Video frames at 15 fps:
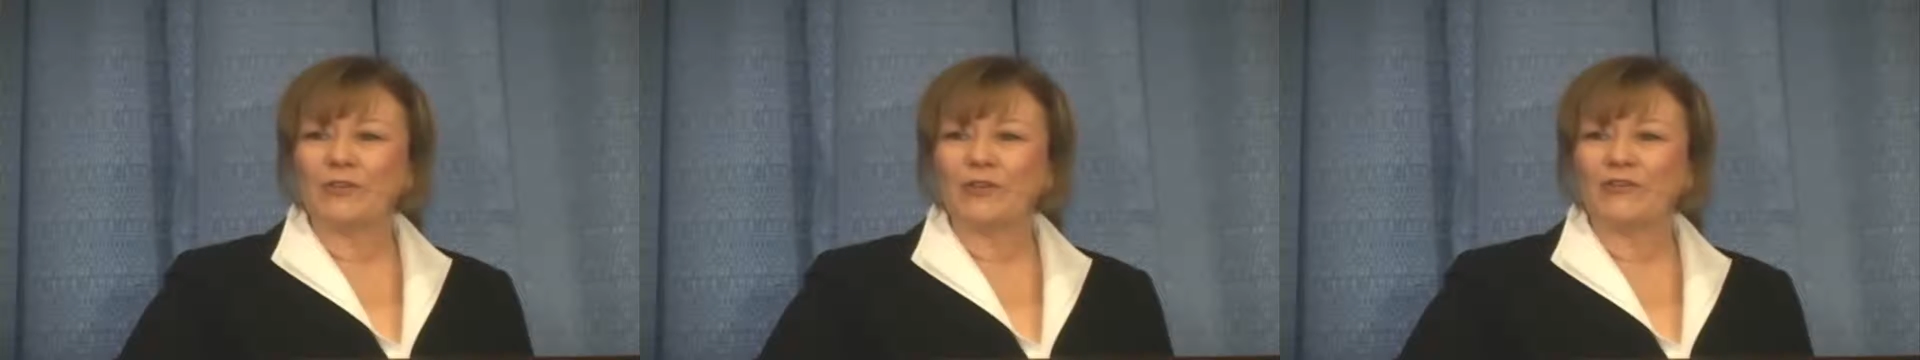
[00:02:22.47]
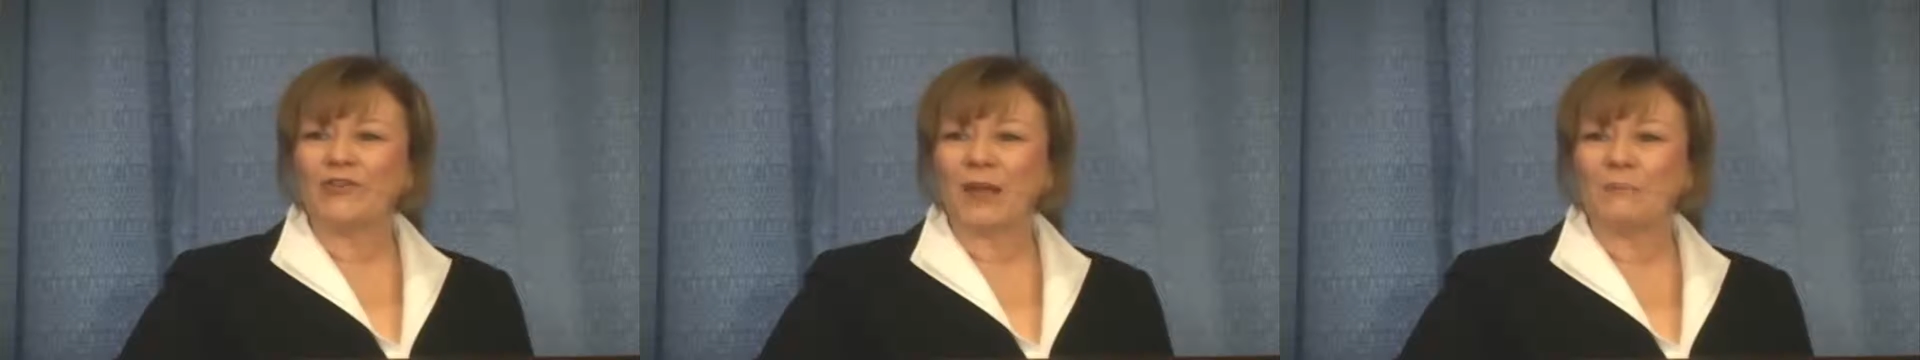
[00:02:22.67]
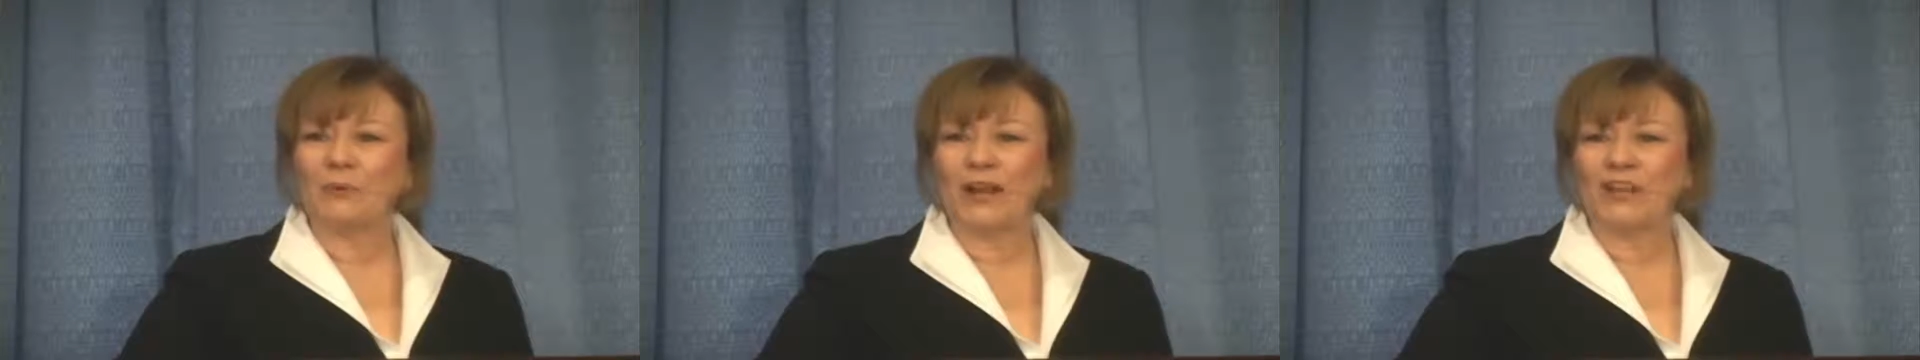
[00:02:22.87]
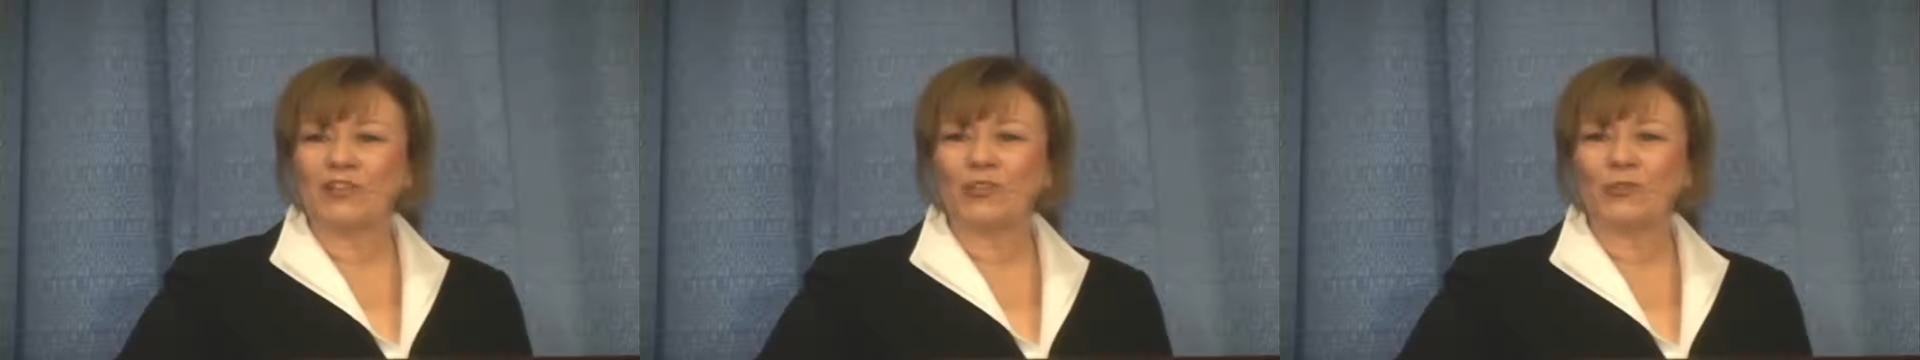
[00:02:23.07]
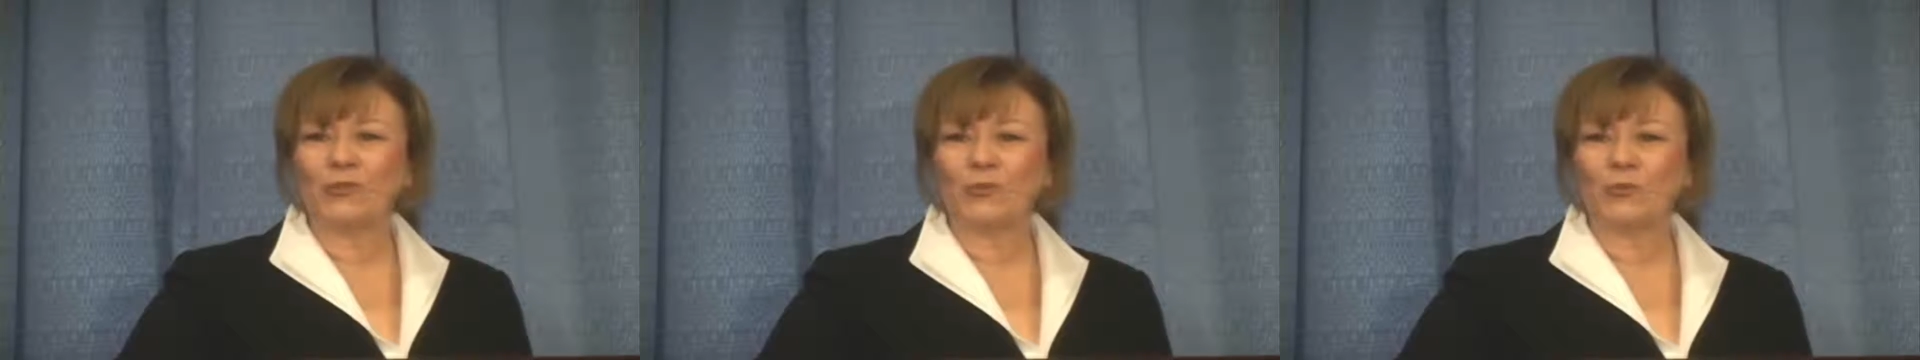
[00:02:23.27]
her
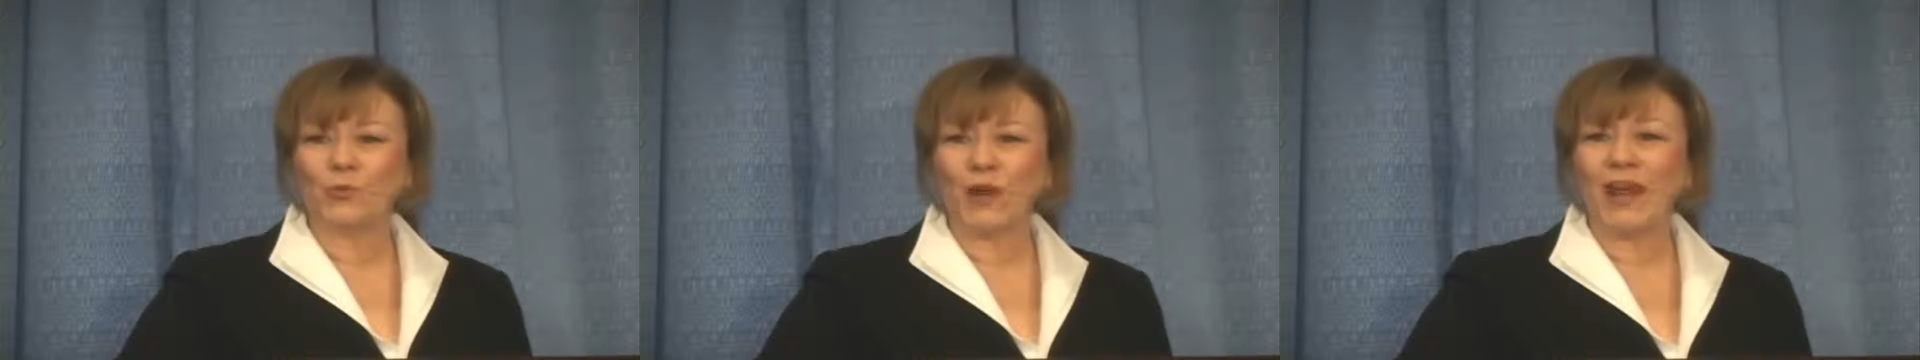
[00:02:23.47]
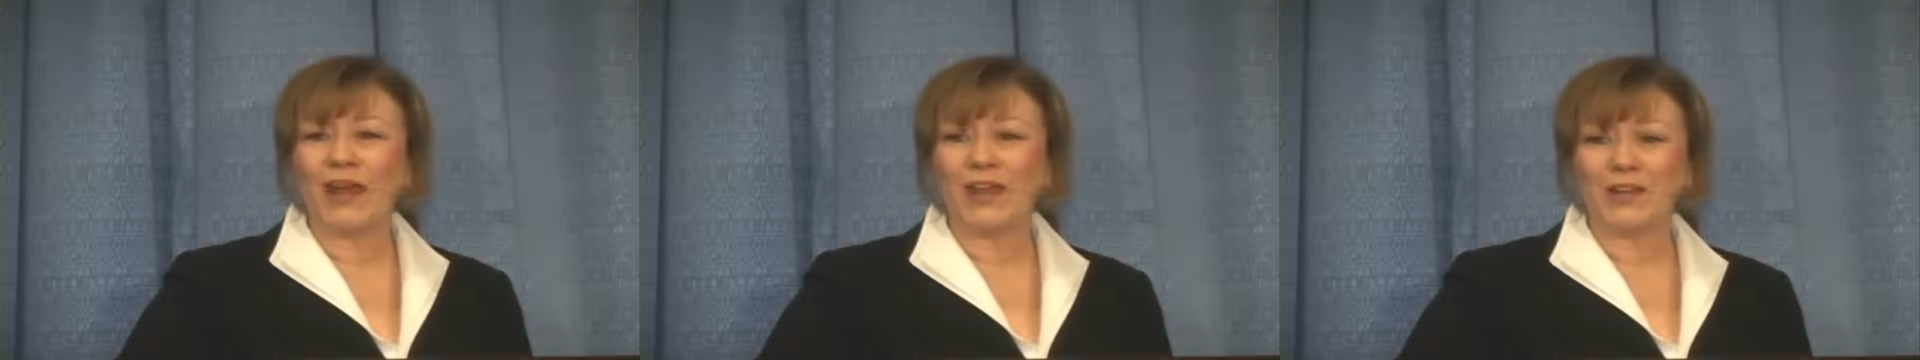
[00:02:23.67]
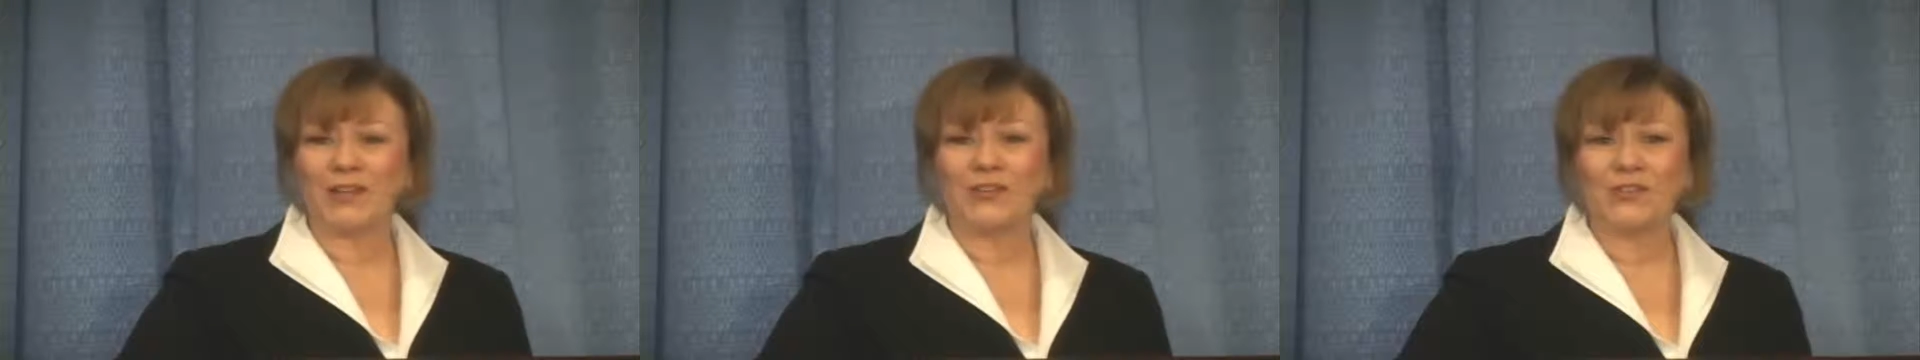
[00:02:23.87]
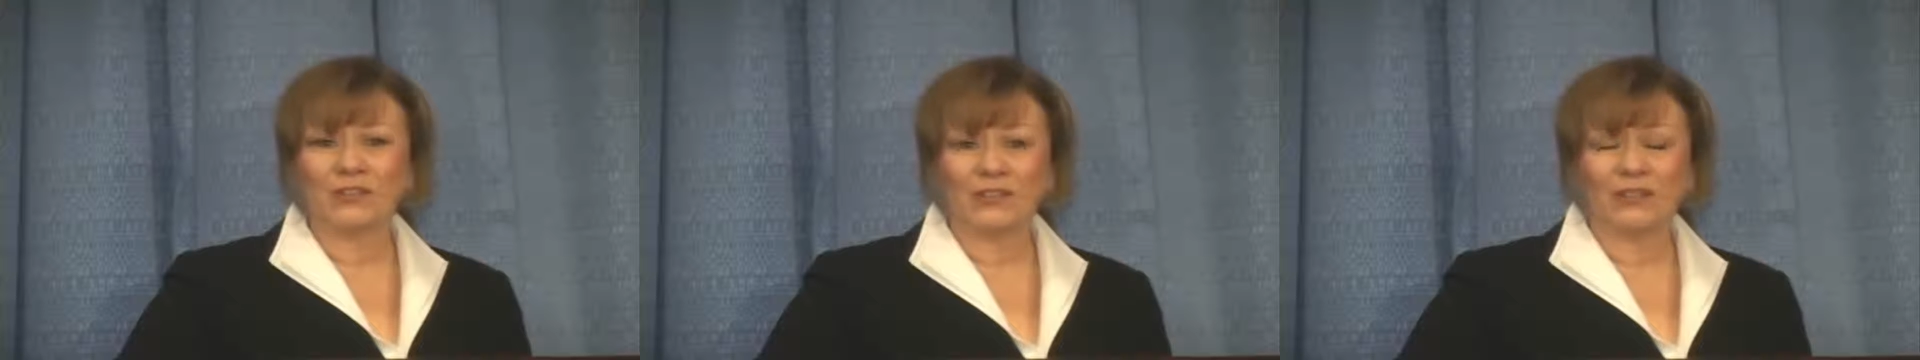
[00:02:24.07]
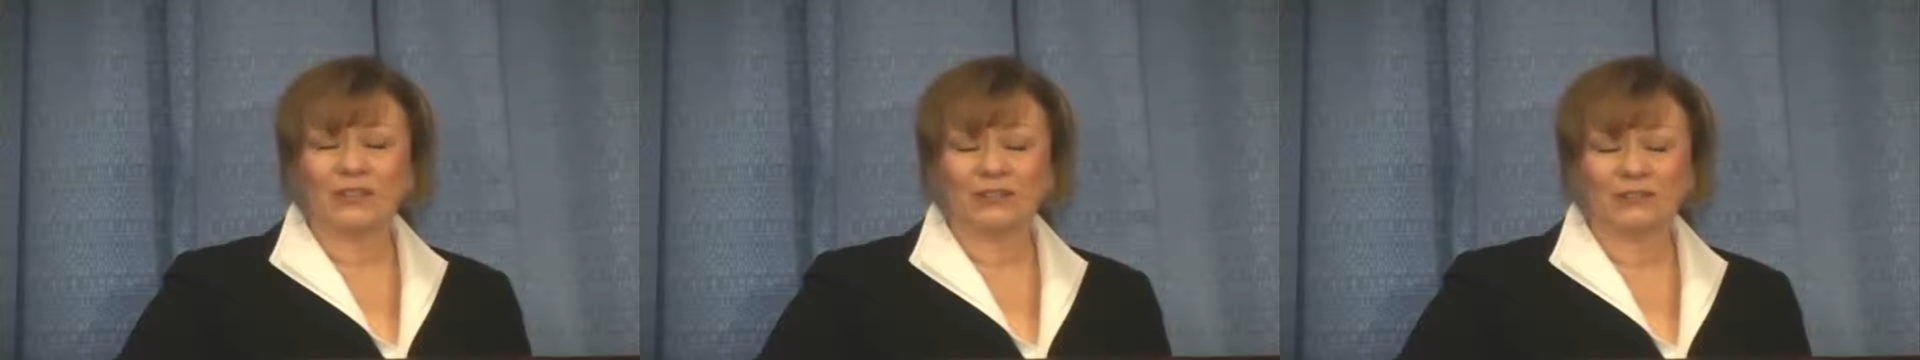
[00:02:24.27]
vibration to raise